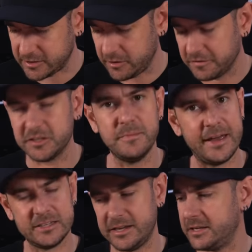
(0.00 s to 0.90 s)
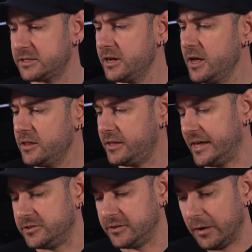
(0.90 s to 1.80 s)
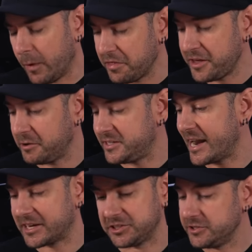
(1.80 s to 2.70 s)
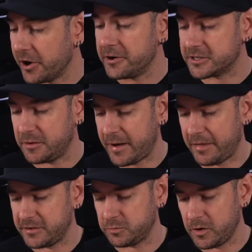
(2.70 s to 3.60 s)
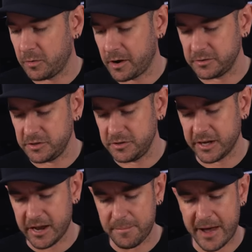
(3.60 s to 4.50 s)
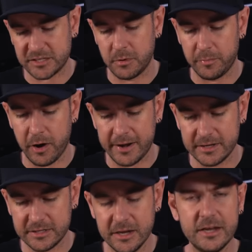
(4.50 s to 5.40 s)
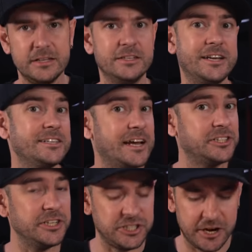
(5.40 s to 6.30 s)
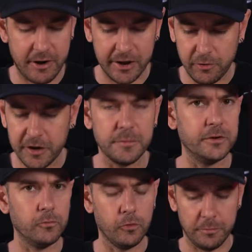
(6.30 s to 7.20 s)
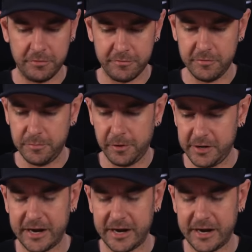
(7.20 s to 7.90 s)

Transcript: So it obviously makes sense that they do that. One thing we did actually notice about this wheel when I was using it at maximum brightness is it does actually generate quite a bit of warmth through the body.